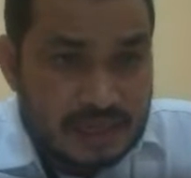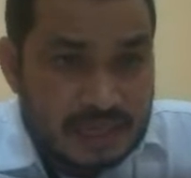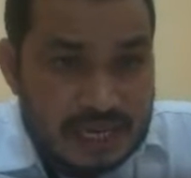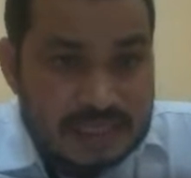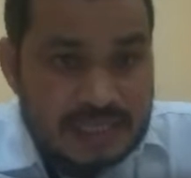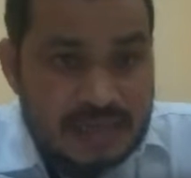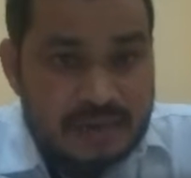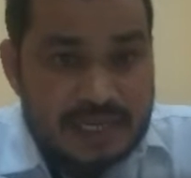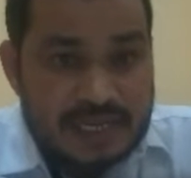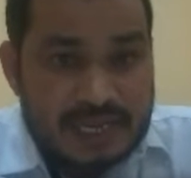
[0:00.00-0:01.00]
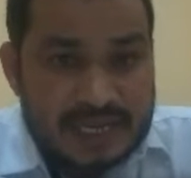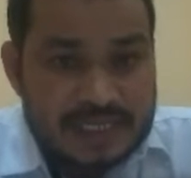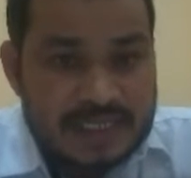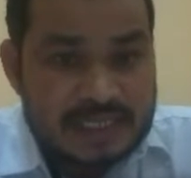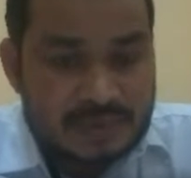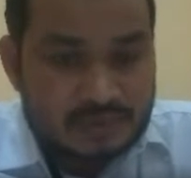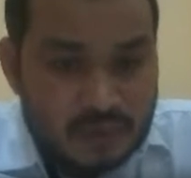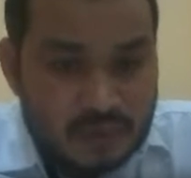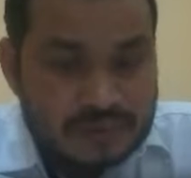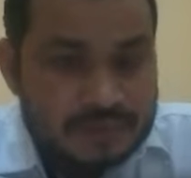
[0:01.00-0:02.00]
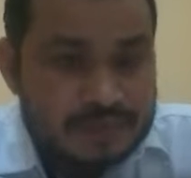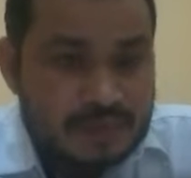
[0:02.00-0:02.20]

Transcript: Class level realization mood.